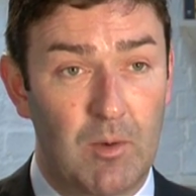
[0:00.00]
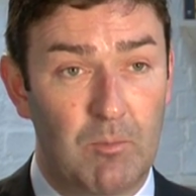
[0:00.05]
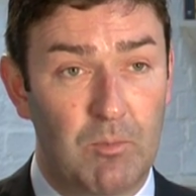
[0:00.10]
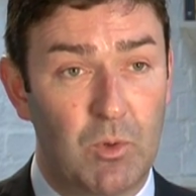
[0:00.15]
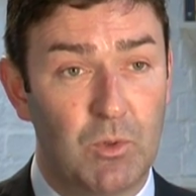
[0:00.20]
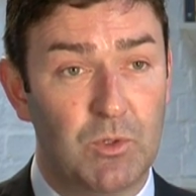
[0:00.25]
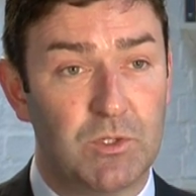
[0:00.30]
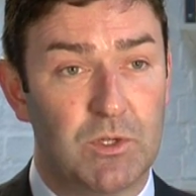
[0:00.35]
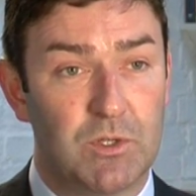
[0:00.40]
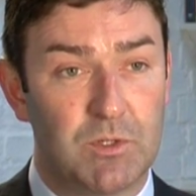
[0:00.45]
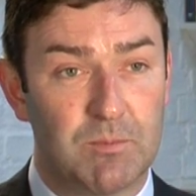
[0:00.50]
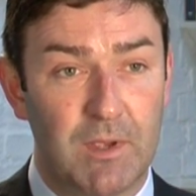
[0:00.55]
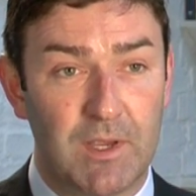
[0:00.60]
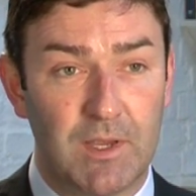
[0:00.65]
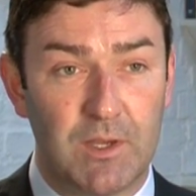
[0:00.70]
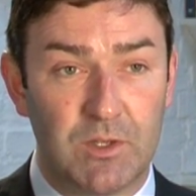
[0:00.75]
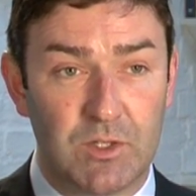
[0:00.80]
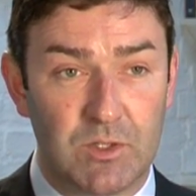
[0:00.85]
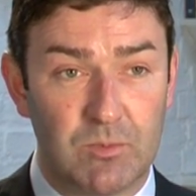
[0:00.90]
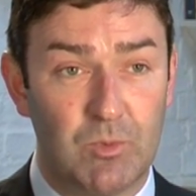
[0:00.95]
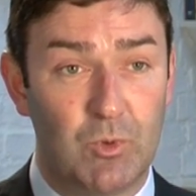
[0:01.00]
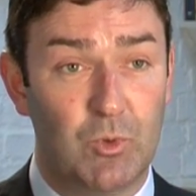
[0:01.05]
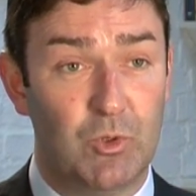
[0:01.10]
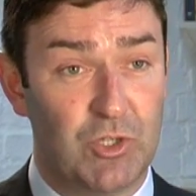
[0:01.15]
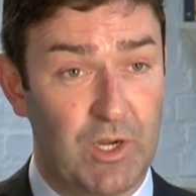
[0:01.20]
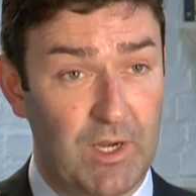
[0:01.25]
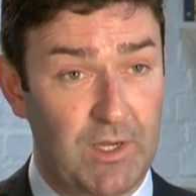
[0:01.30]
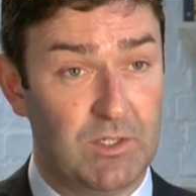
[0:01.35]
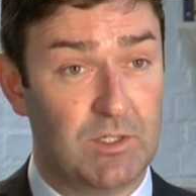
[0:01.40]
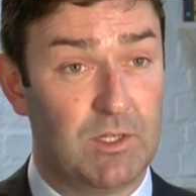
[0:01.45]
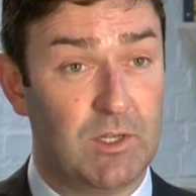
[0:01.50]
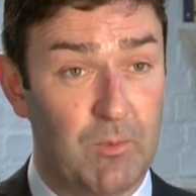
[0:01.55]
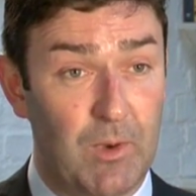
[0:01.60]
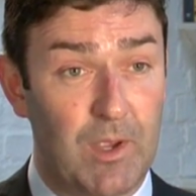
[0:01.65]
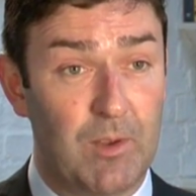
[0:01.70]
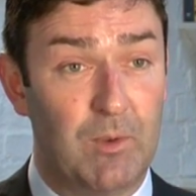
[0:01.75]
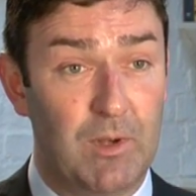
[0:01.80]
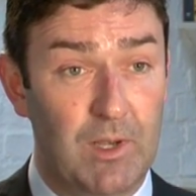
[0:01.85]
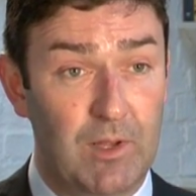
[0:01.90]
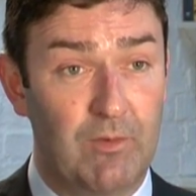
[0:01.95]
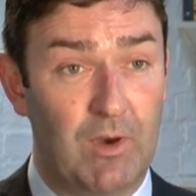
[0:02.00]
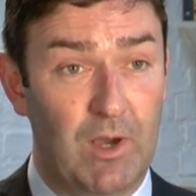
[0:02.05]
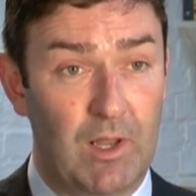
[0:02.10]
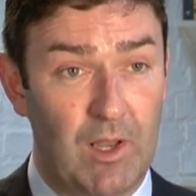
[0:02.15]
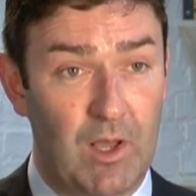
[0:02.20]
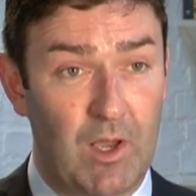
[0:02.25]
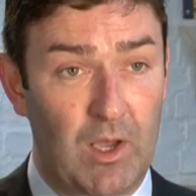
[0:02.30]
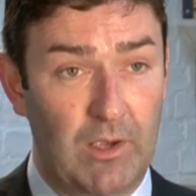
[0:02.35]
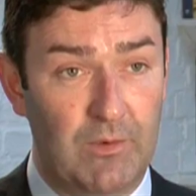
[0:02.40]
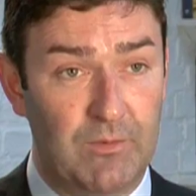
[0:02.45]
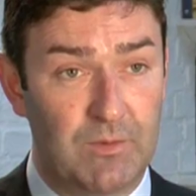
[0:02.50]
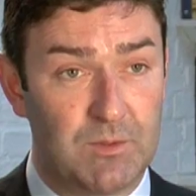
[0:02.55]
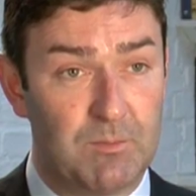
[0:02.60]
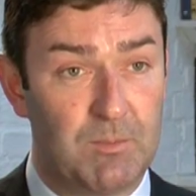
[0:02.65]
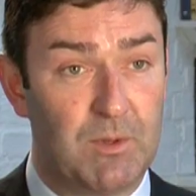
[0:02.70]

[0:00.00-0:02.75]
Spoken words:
But also it's making small changes in the way we live our lives,